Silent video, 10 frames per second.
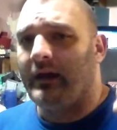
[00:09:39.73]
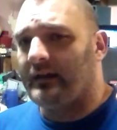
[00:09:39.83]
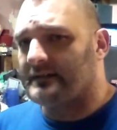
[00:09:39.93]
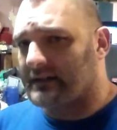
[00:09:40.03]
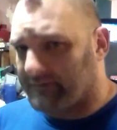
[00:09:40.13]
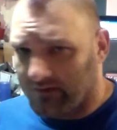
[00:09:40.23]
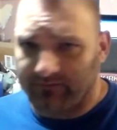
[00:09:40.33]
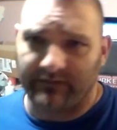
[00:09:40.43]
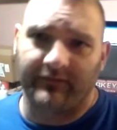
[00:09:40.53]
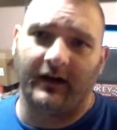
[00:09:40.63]
Is it the
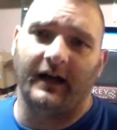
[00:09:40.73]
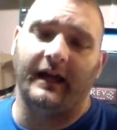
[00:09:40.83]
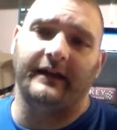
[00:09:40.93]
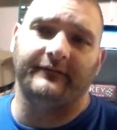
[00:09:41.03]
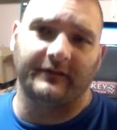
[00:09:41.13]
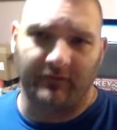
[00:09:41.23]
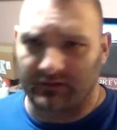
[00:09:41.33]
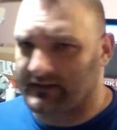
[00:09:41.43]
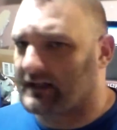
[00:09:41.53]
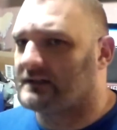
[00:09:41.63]
555, the
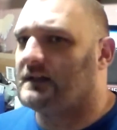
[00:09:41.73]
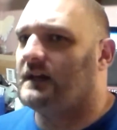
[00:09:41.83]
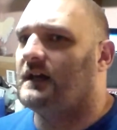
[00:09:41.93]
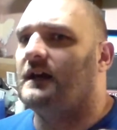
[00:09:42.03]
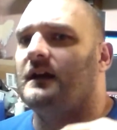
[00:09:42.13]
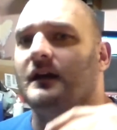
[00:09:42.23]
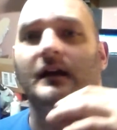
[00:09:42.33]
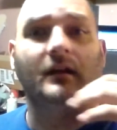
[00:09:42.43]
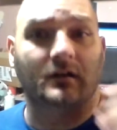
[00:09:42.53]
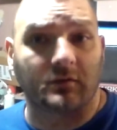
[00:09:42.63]
460,
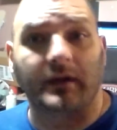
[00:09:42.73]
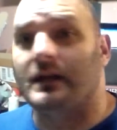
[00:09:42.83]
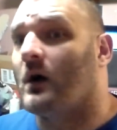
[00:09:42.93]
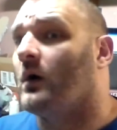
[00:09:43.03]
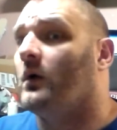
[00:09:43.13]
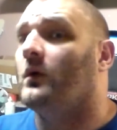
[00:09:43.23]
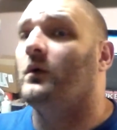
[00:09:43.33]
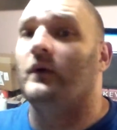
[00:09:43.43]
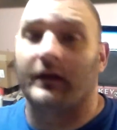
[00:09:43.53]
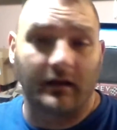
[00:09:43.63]
an
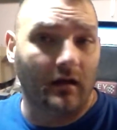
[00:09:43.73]
Arduino?